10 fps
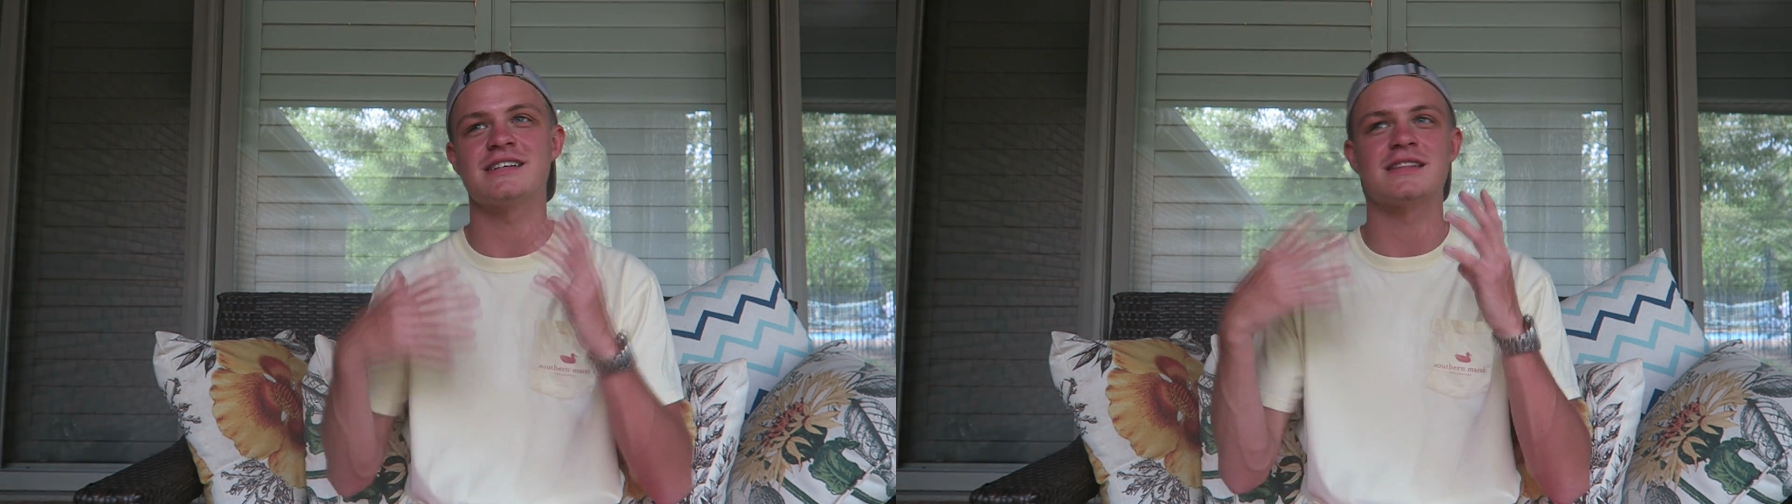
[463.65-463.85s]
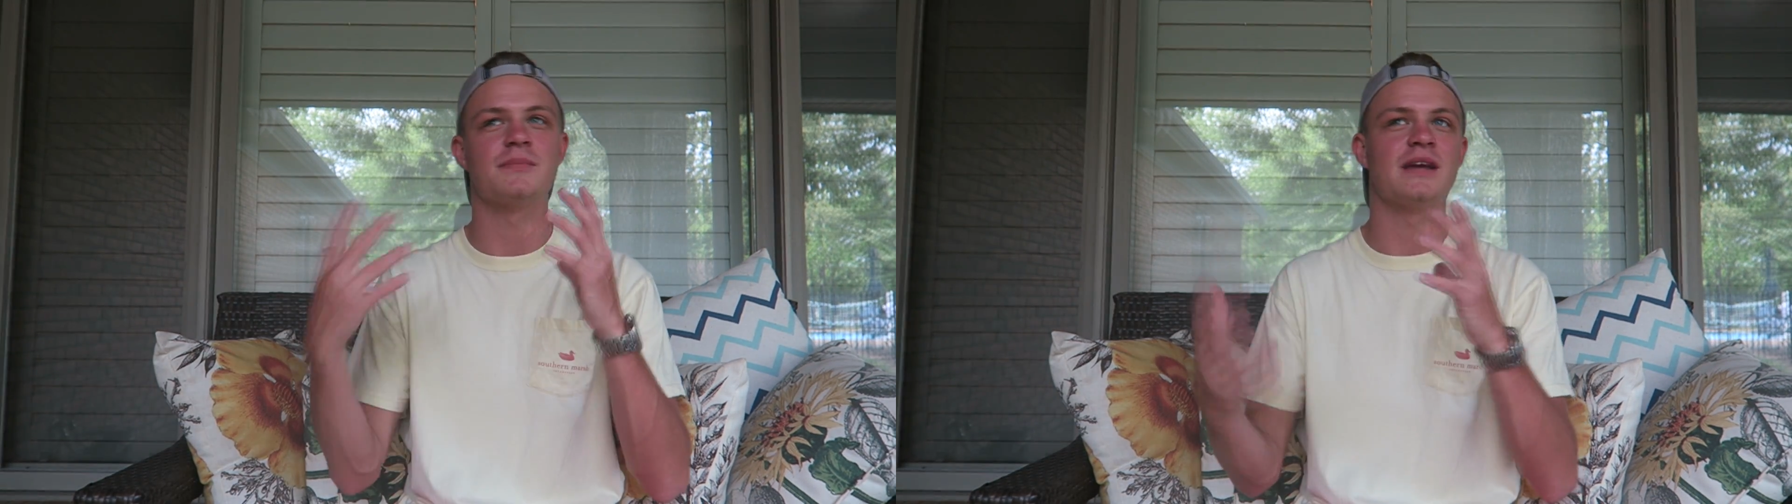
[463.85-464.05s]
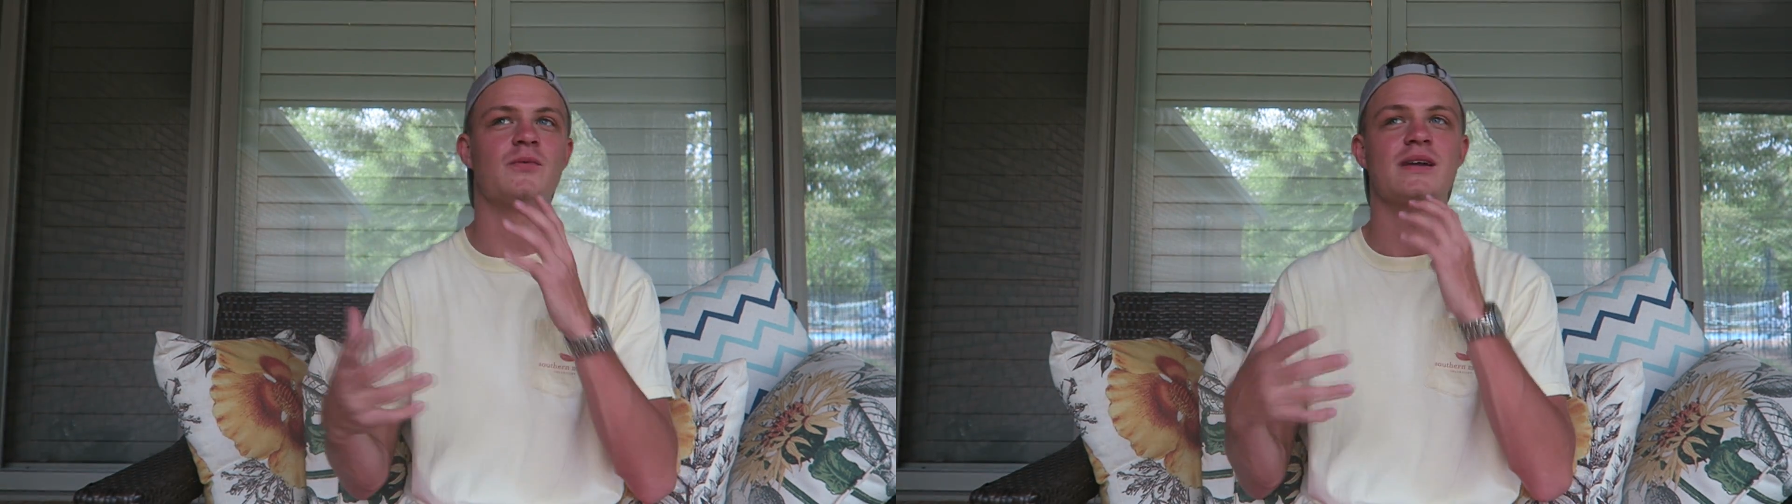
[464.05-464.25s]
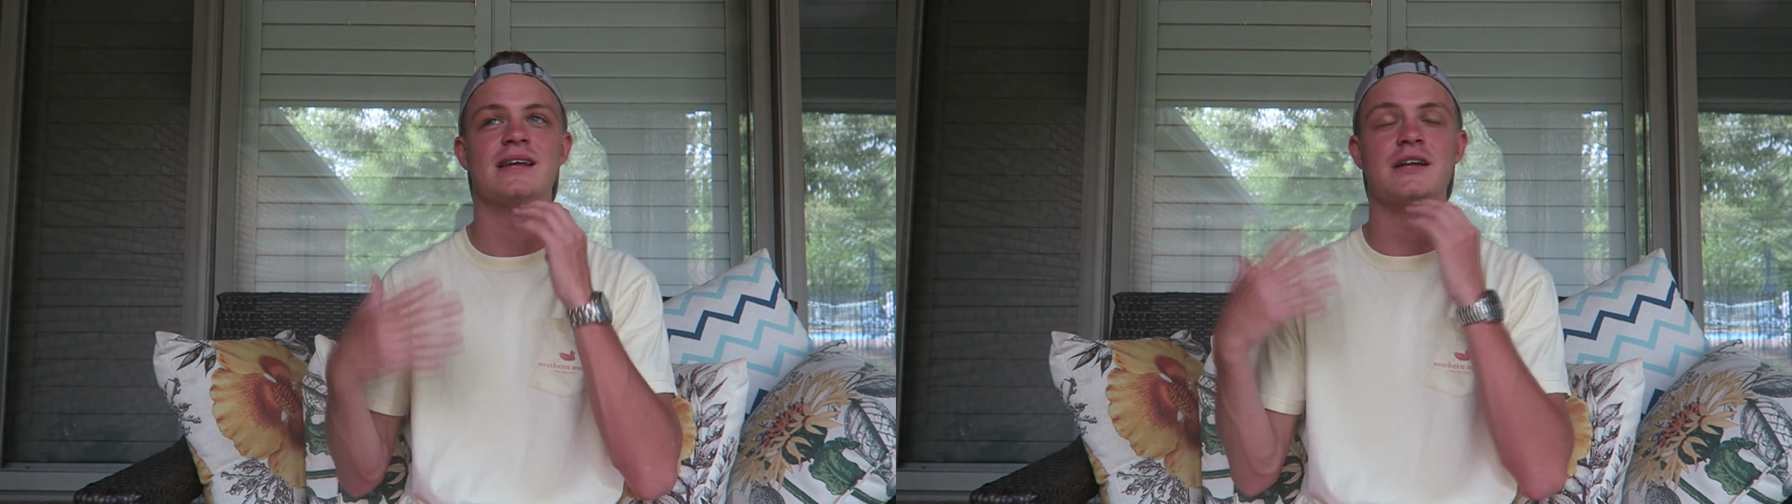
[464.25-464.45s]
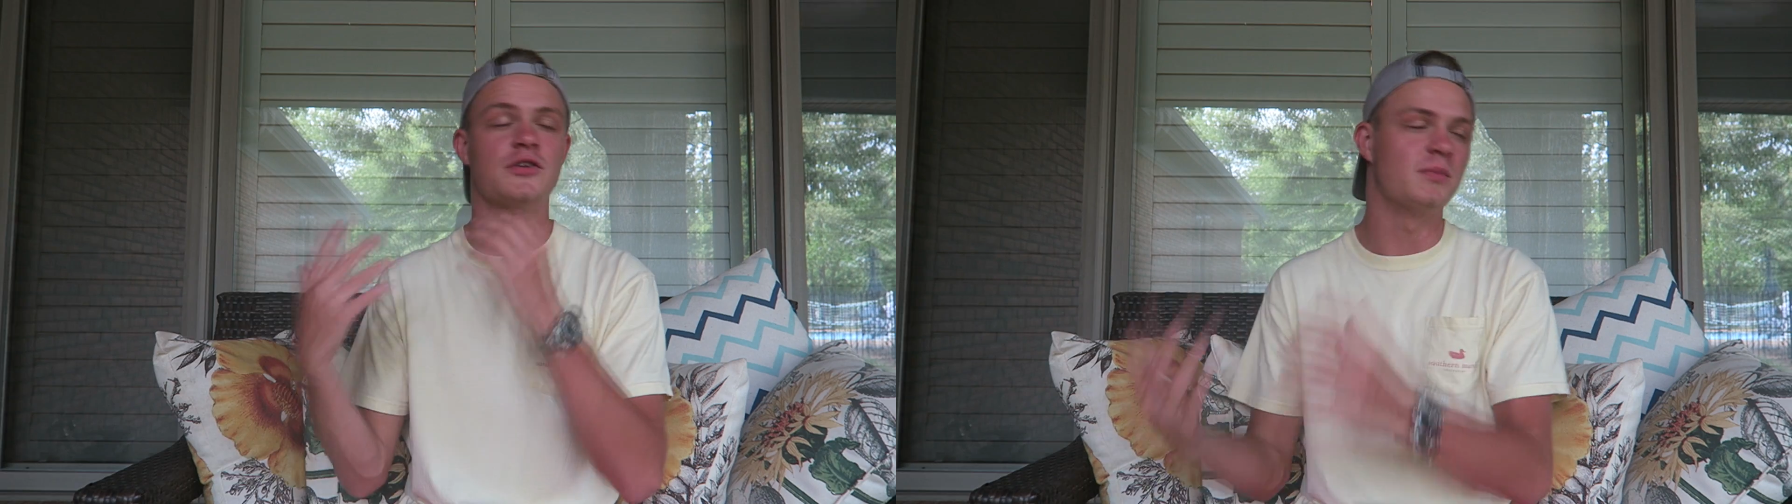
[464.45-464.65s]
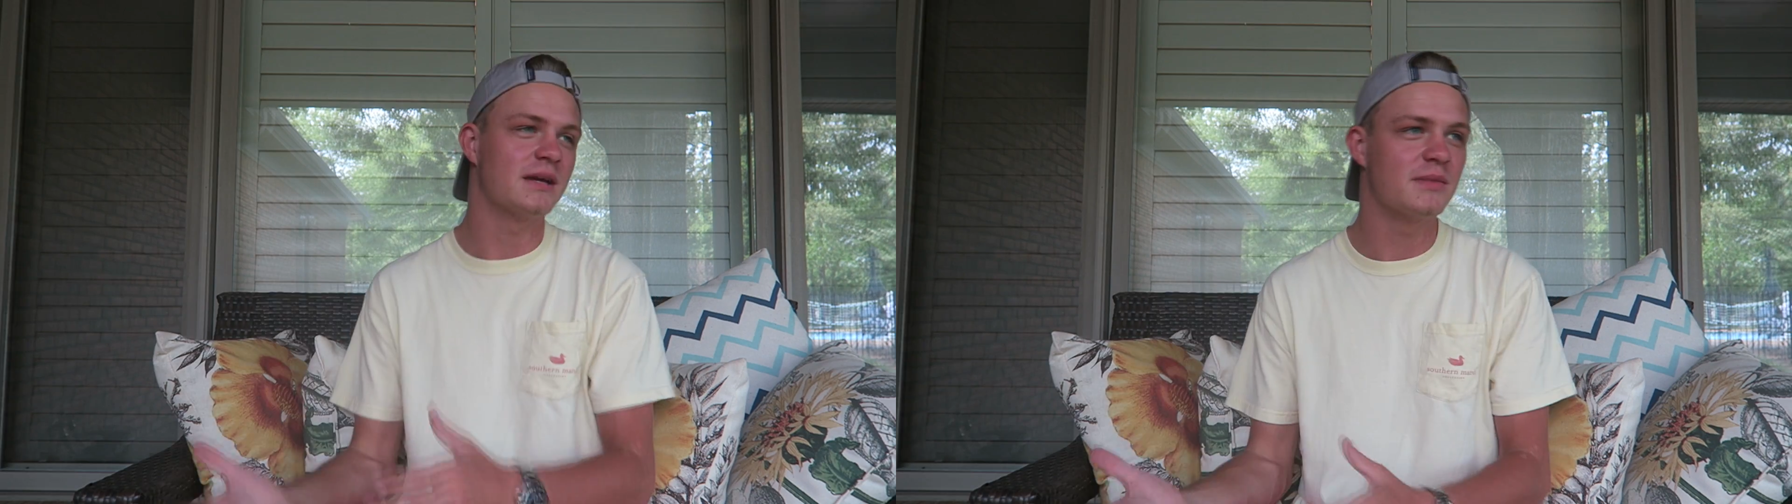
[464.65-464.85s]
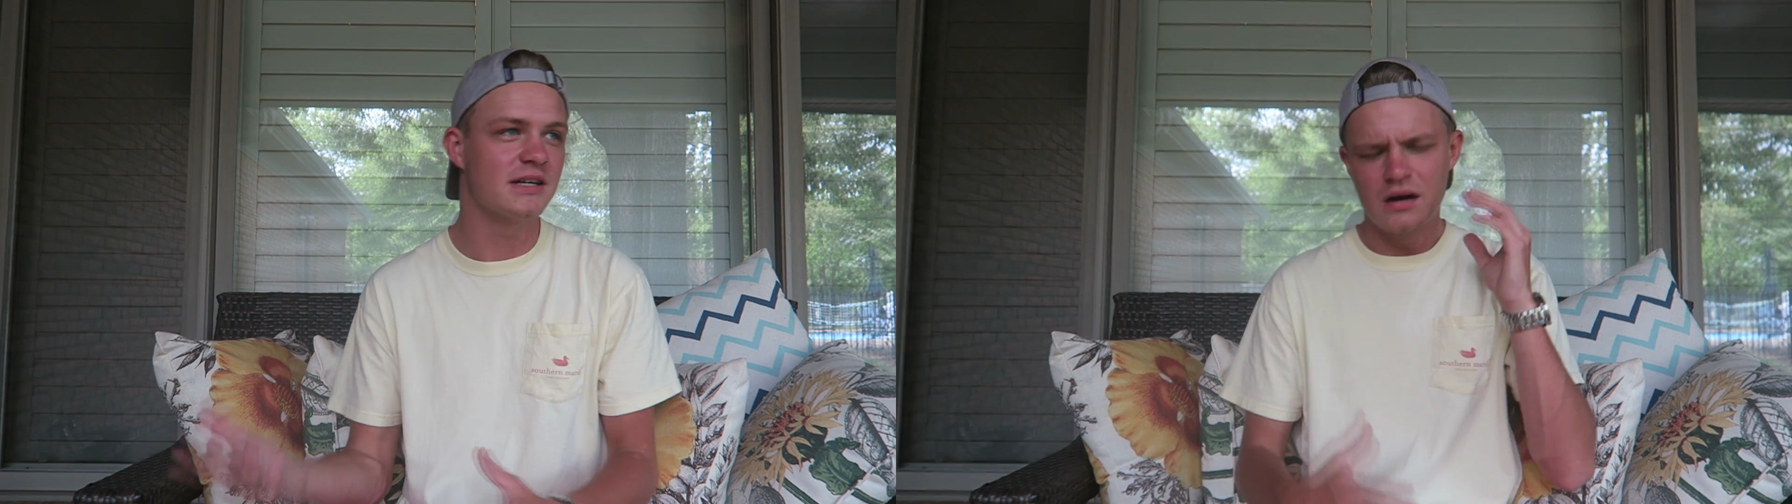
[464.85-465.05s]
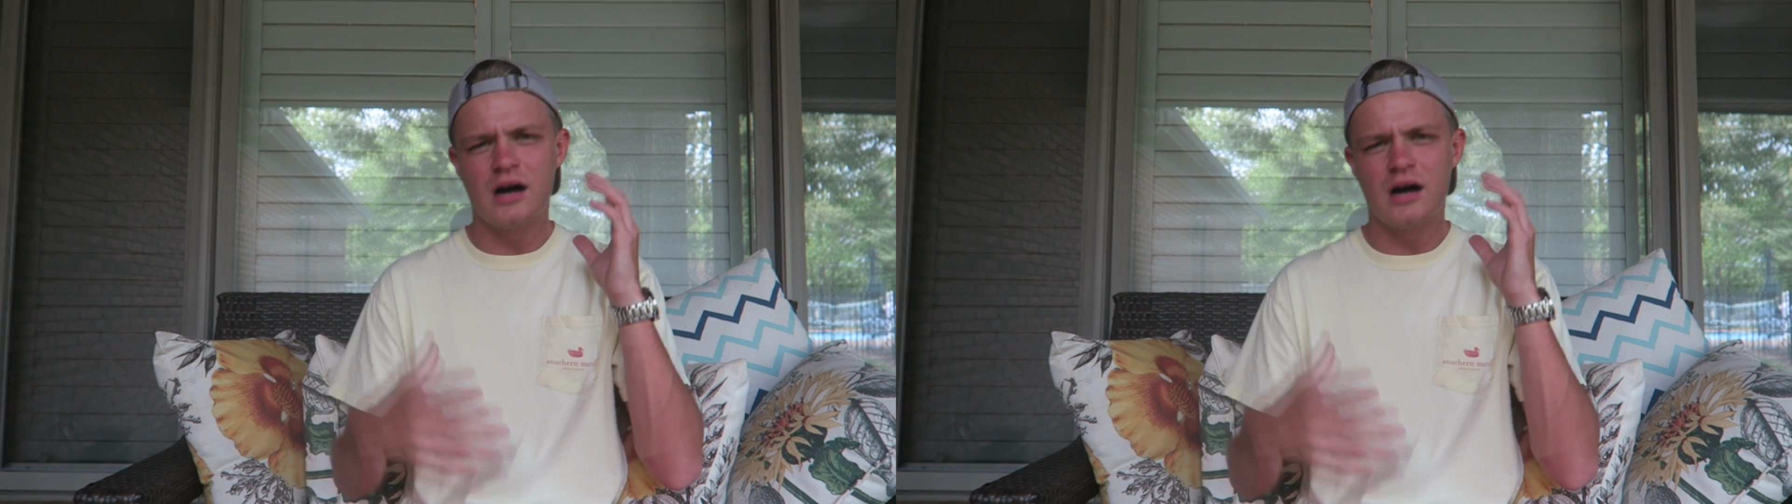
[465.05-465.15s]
like the main way that I do make money.